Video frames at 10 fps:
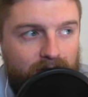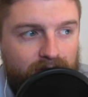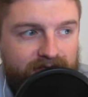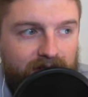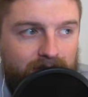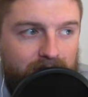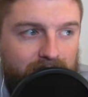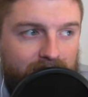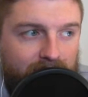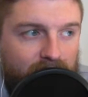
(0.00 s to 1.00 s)
say
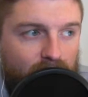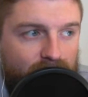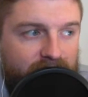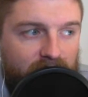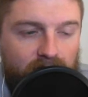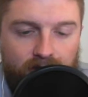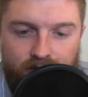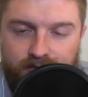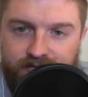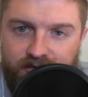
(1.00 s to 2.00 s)
maybe like
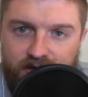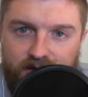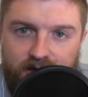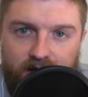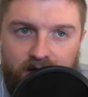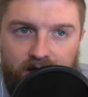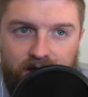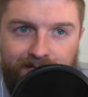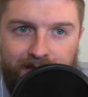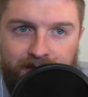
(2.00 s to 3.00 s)
hotels,
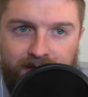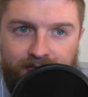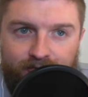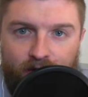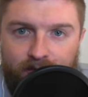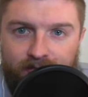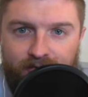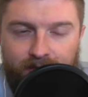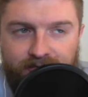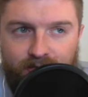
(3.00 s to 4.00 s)
maybe
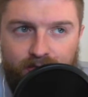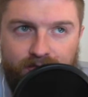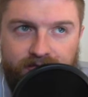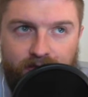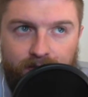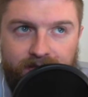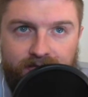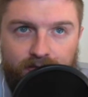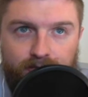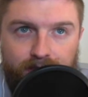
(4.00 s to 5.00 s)
pharmaceuticals is a little bit
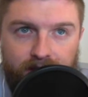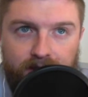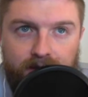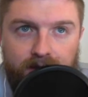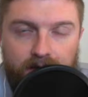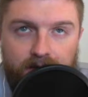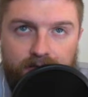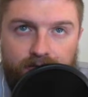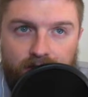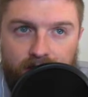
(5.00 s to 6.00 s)
too big
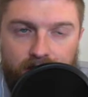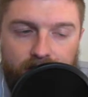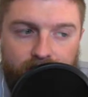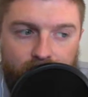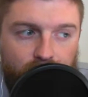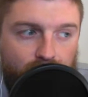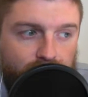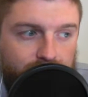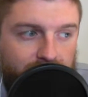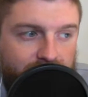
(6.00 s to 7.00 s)
for,
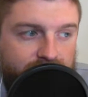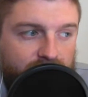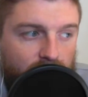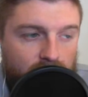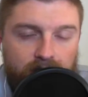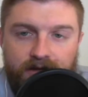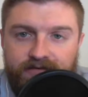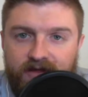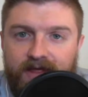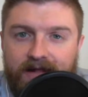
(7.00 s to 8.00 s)
locally based. So let's
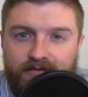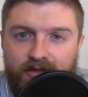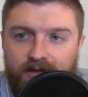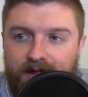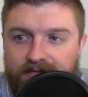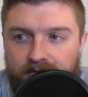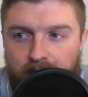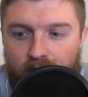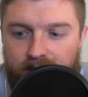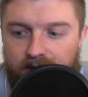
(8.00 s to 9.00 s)
say that's the
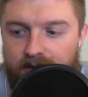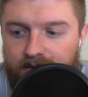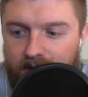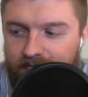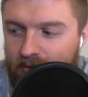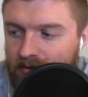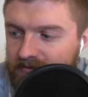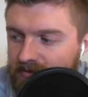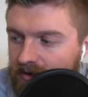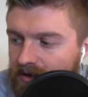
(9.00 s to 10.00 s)
market that I'm
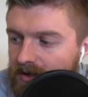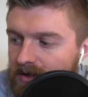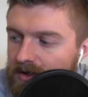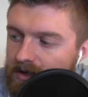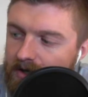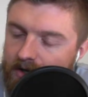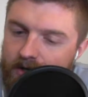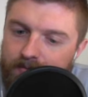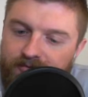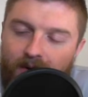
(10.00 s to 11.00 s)
focused on.
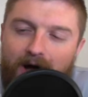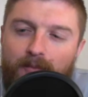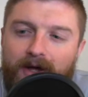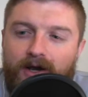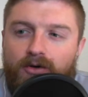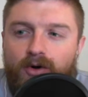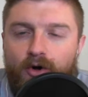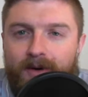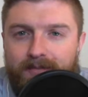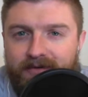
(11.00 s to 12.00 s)
So how am I going to grow
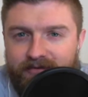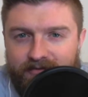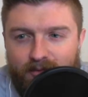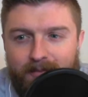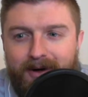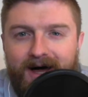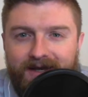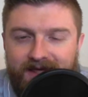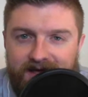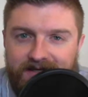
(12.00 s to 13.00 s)
my business with a
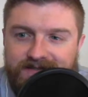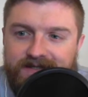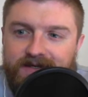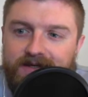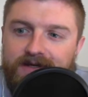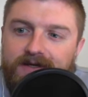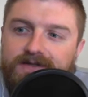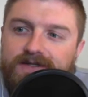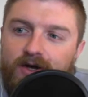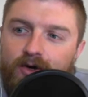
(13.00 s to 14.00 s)
podcast?
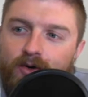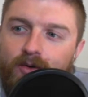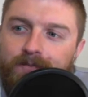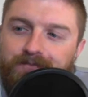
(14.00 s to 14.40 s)
So